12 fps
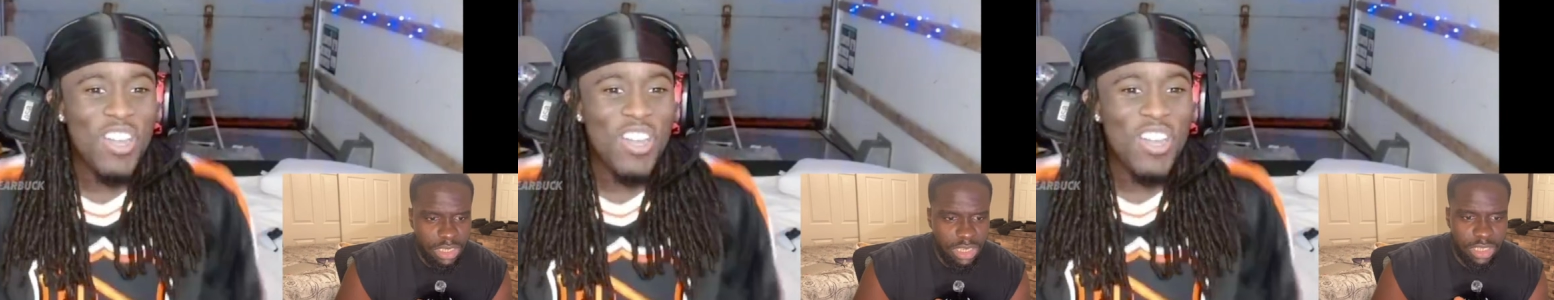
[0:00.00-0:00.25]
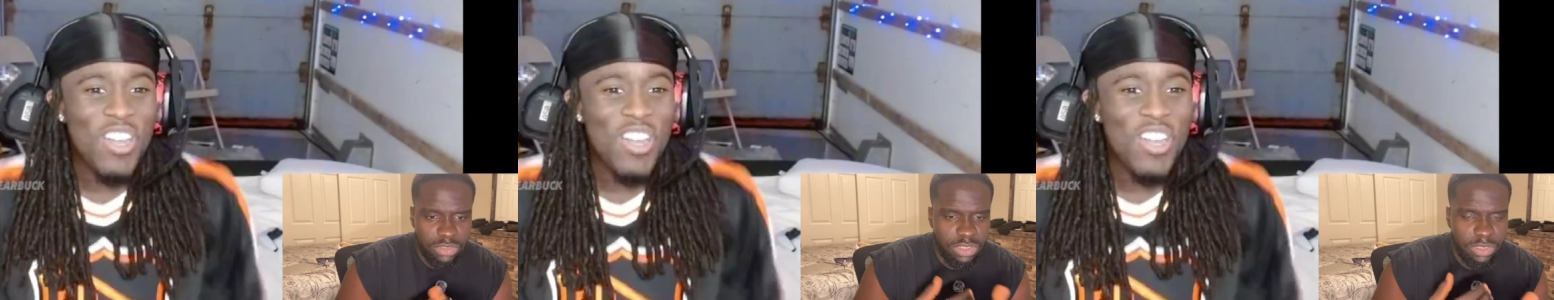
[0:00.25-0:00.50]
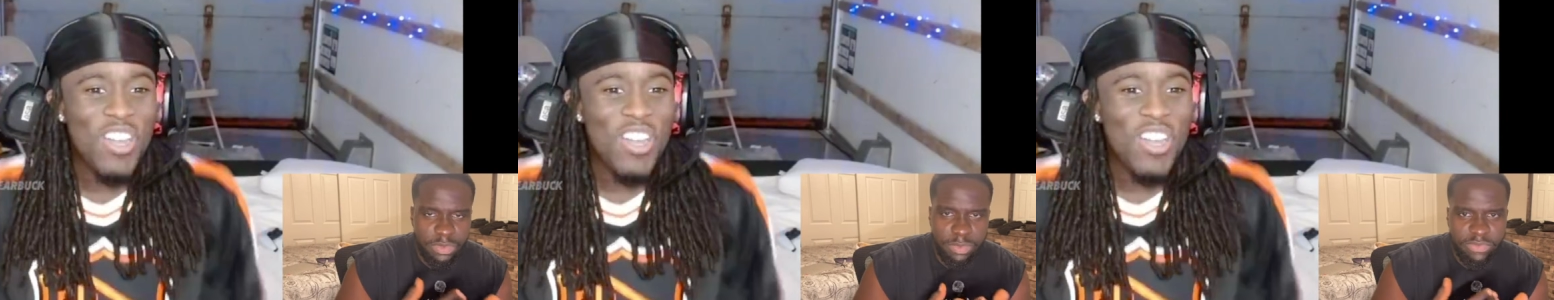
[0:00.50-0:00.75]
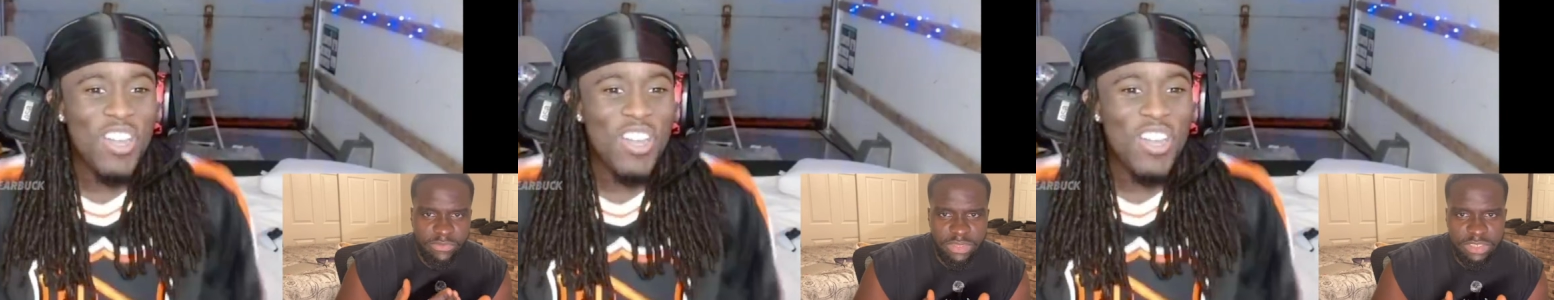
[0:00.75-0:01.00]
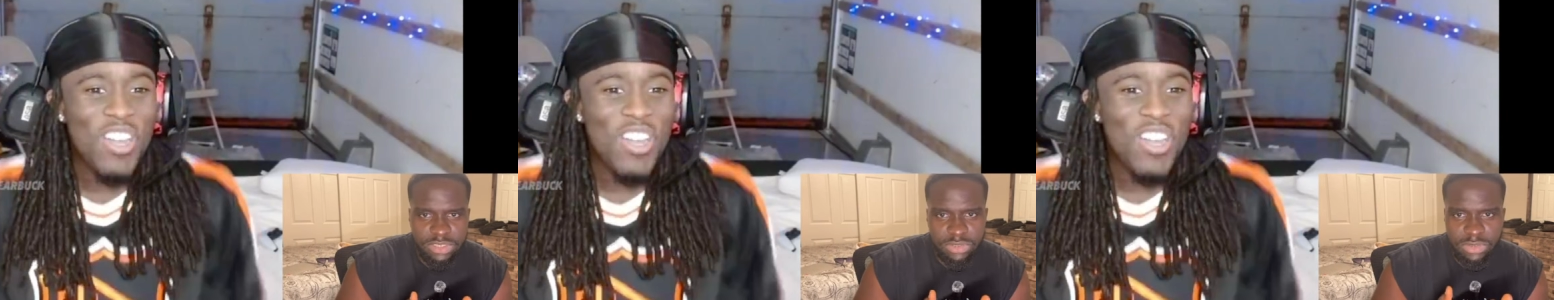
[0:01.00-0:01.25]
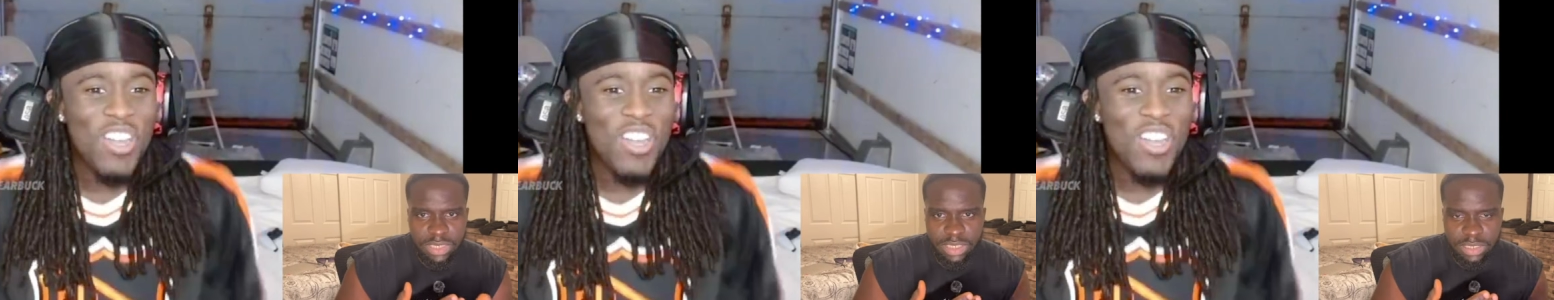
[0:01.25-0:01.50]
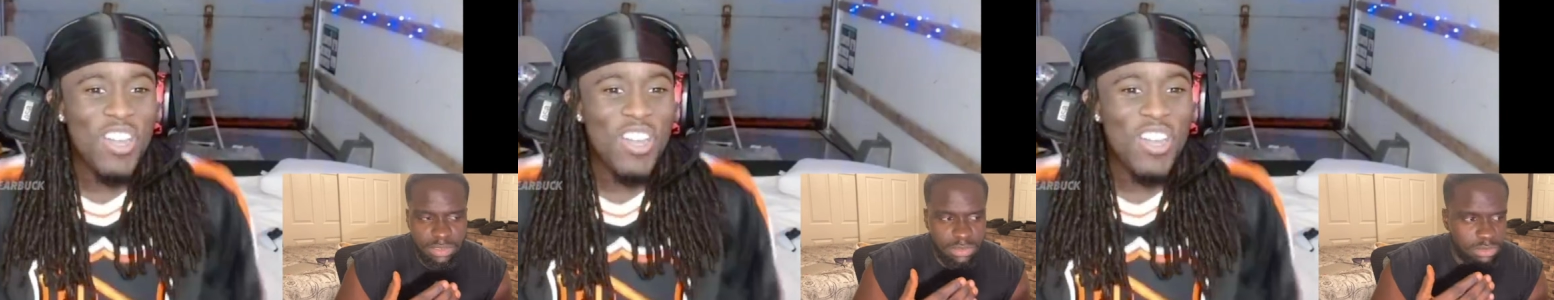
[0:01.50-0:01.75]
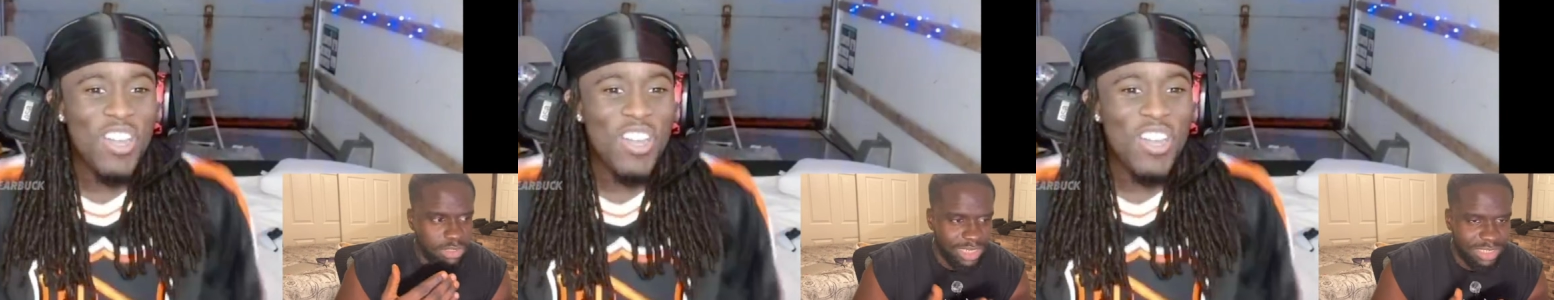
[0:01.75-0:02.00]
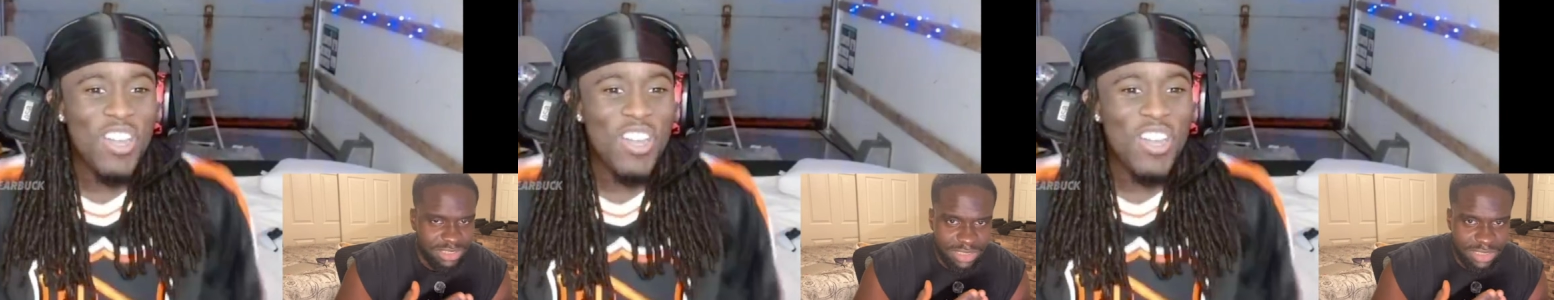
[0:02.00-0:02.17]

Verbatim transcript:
Speaker 1: and you keep it professional like Kai